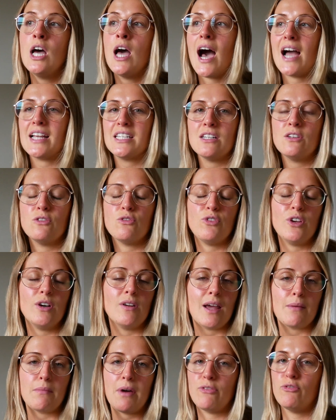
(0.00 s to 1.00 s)
I didn't feel
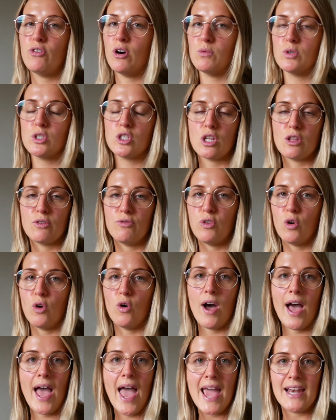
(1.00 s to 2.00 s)
like my foot was to the floor at